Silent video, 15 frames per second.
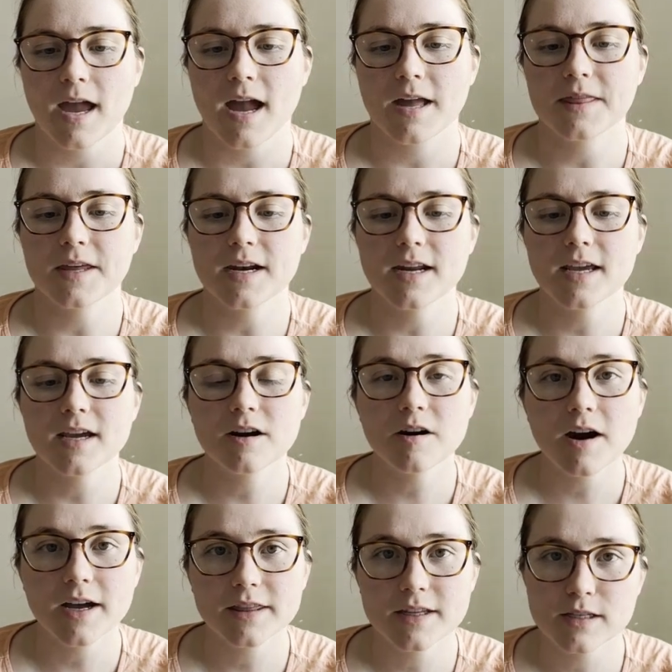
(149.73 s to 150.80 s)
And then here
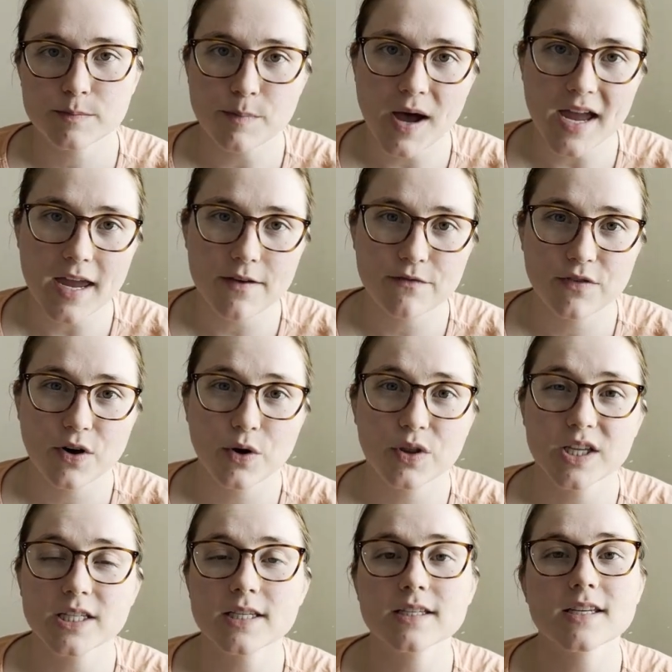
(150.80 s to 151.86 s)
on this My Info,
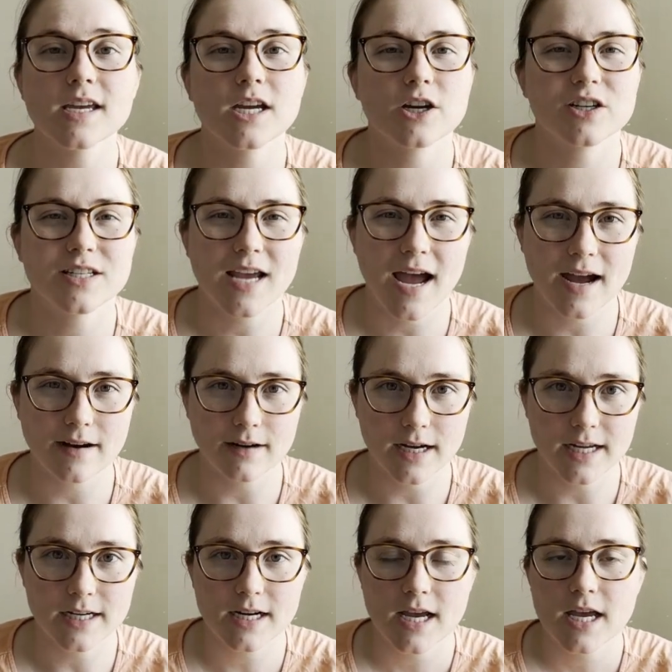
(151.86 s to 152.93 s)
this is like your tagline.